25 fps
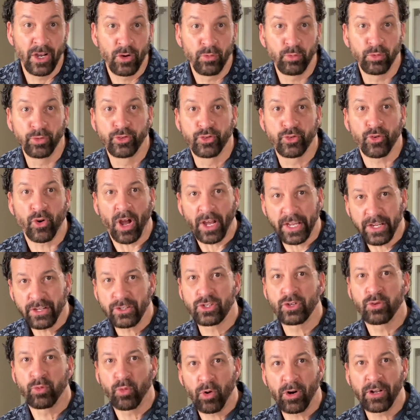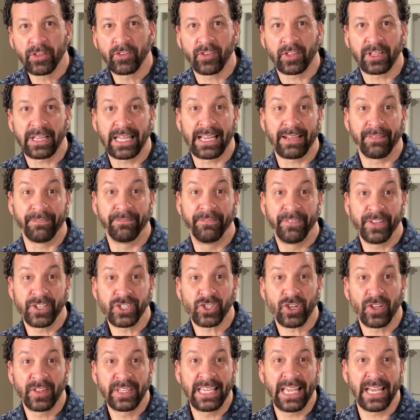will draw you towards it like a fish
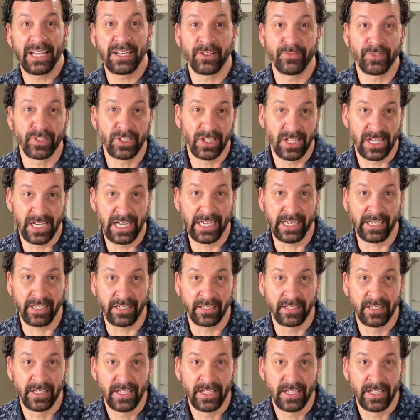on the end of a line.